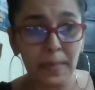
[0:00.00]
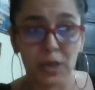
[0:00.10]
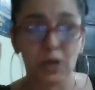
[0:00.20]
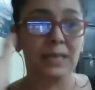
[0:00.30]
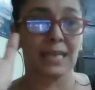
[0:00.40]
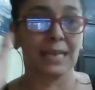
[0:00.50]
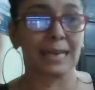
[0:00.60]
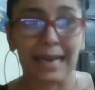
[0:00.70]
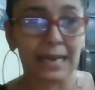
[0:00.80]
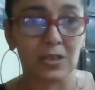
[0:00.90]
you know, as a
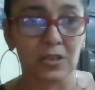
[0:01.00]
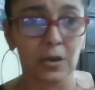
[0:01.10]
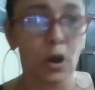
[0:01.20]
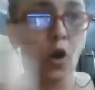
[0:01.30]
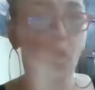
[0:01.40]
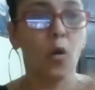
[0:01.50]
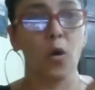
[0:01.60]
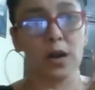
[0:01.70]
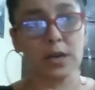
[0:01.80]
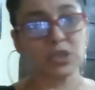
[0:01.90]
collector,
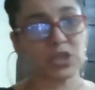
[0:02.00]
or